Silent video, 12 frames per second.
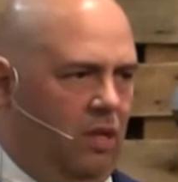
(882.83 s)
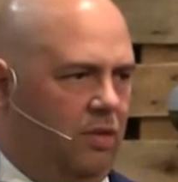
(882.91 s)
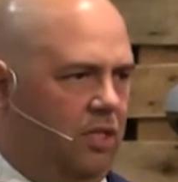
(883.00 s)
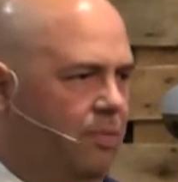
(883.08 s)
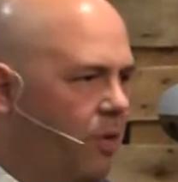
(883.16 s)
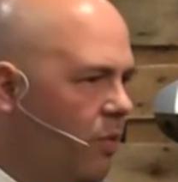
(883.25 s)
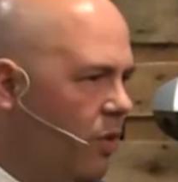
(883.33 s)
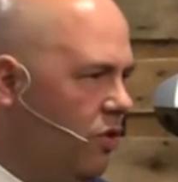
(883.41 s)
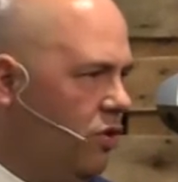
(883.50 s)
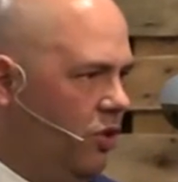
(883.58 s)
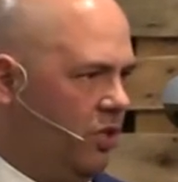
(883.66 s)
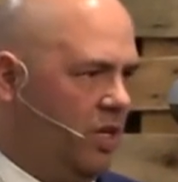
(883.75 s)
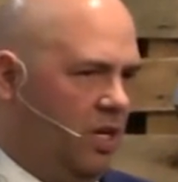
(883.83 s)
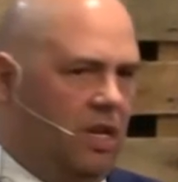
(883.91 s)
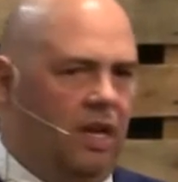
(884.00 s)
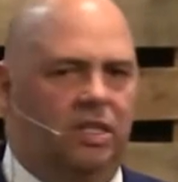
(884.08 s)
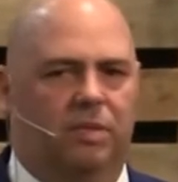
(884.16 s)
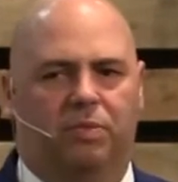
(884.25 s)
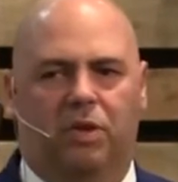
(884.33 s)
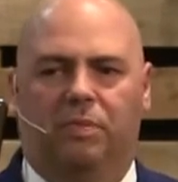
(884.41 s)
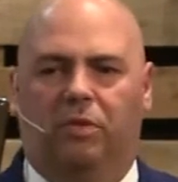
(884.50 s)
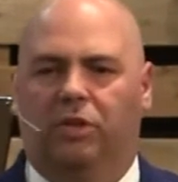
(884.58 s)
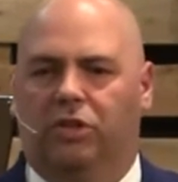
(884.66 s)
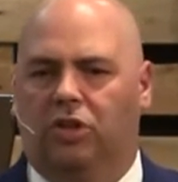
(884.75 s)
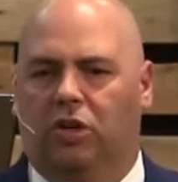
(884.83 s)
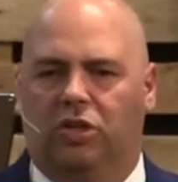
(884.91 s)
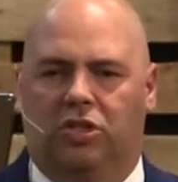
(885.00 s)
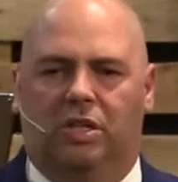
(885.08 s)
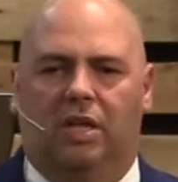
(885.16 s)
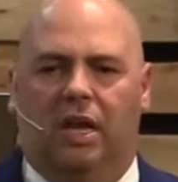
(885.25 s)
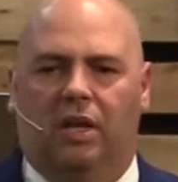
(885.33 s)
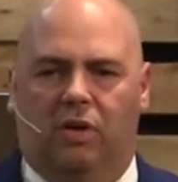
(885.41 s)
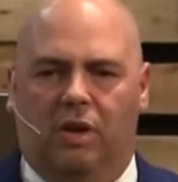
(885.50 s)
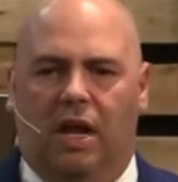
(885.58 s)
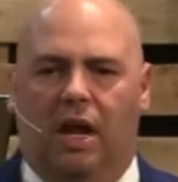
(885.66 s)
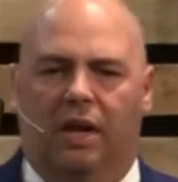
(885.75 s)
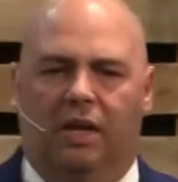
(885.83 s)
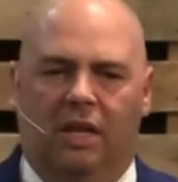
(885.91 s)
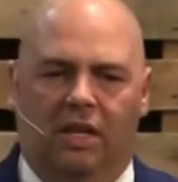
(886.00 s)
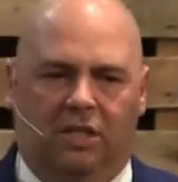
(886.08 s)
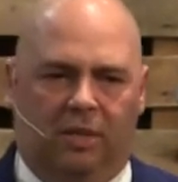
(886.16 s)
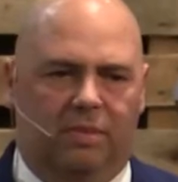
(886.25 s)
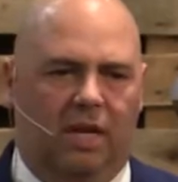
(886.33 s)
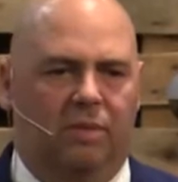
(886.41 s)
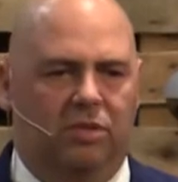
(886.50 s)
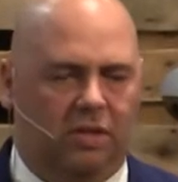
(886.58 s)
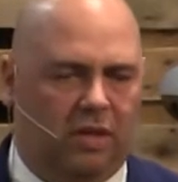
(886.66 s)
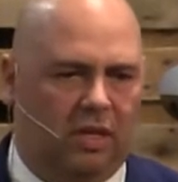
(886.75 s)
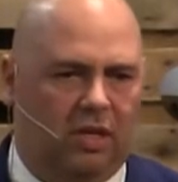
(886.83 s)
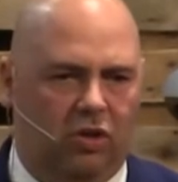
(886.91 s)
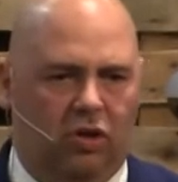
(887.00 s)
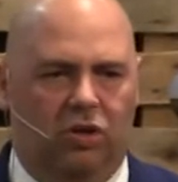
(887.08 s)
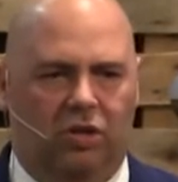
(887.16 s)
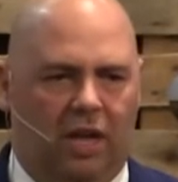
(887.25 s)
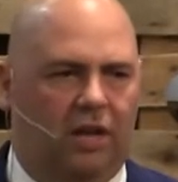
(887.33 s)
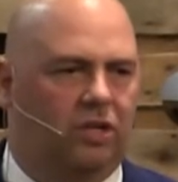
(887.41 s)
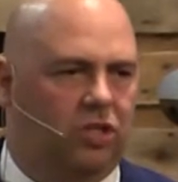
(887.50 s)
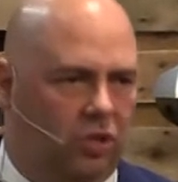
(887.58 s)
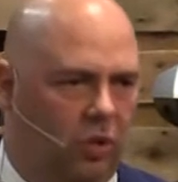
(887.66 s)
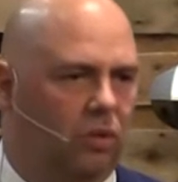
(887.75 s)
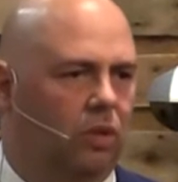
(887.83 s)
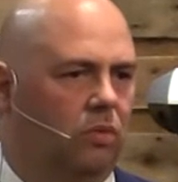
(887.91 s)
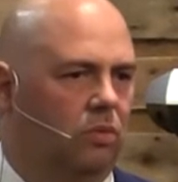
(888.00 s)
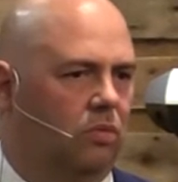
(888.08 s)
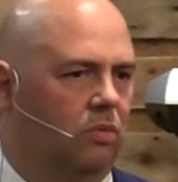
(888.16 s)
Despite whether you're sitting next to people in church today or not, sometimes you think you're kind of solo.